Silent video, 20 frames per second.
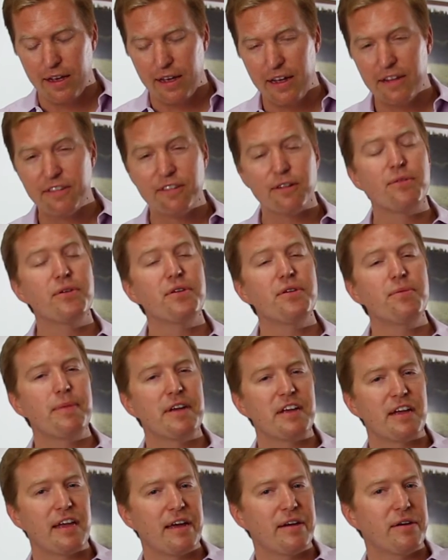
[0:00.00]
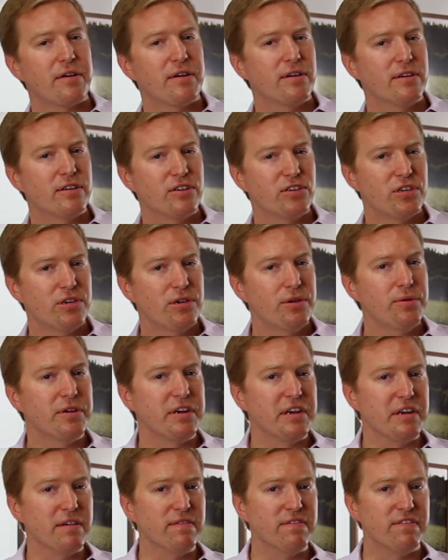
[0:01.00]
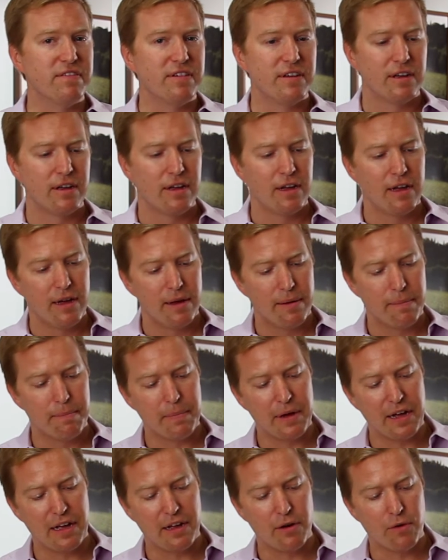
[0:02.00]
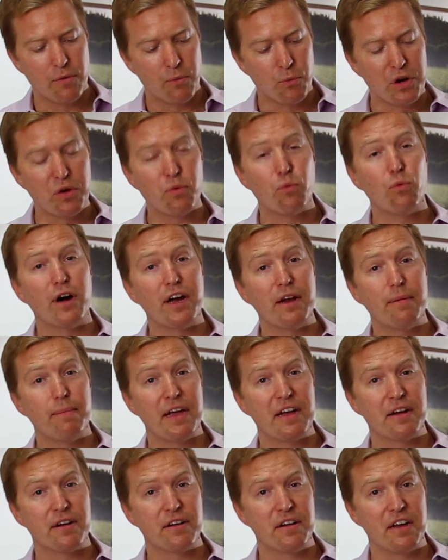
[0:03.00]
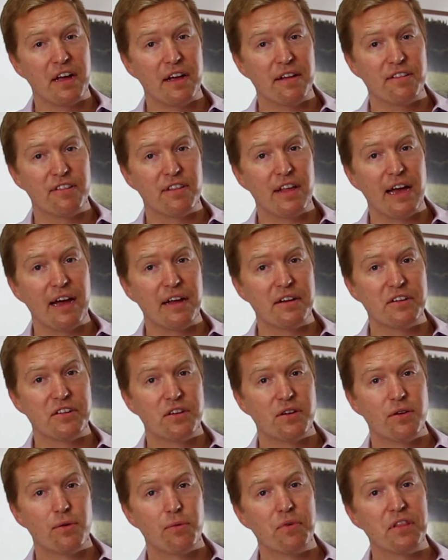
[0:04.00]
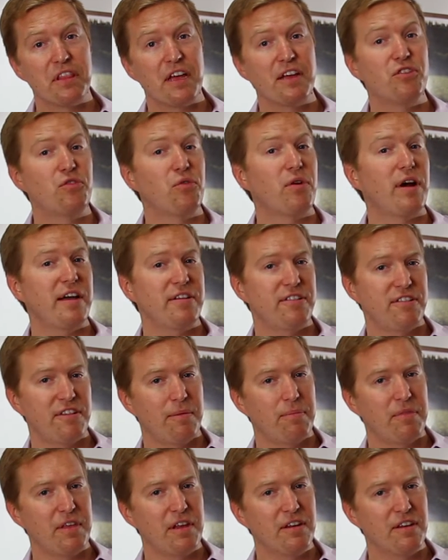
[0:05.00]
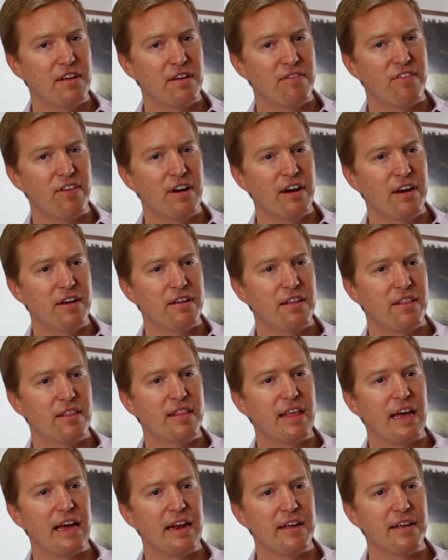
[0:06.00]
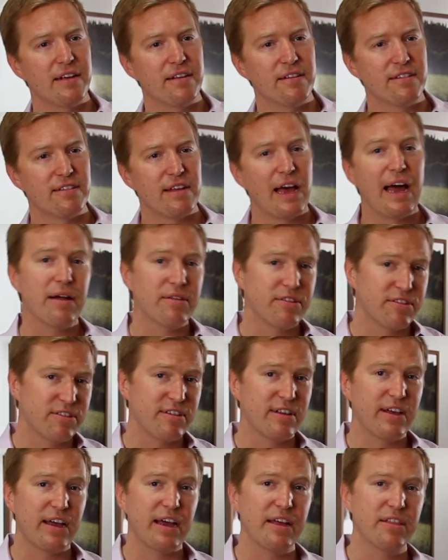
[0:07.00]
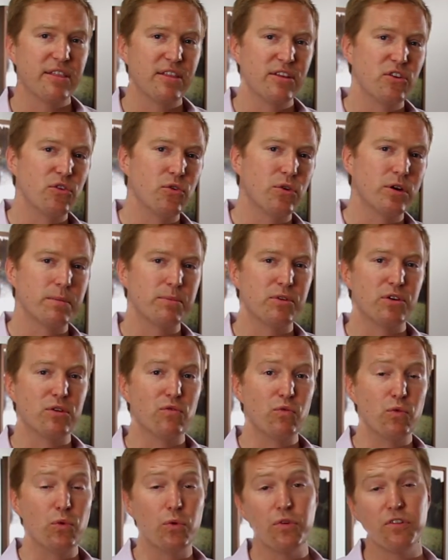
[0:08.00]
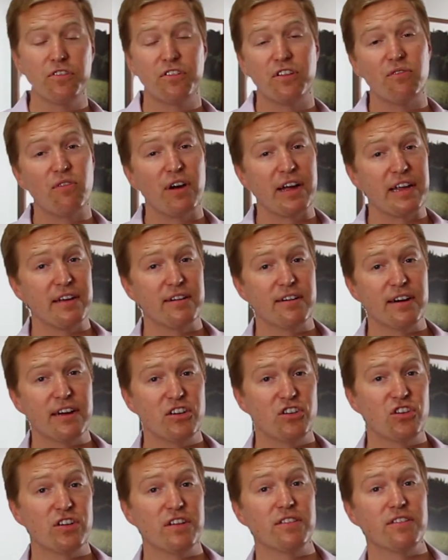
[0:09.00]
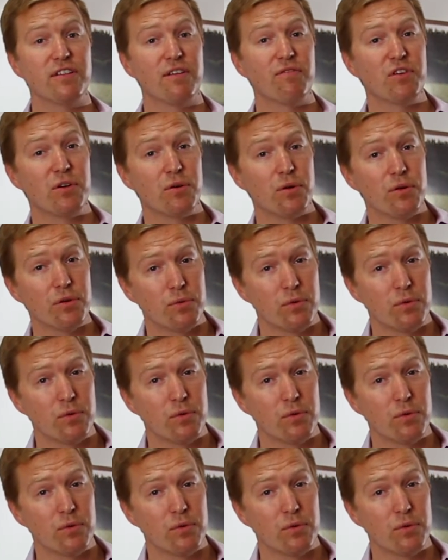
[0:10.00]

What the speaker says: it's a little bit counterintuitive, but when a winemaker does that, when they try something different that is outside the normal rules and regulations of the old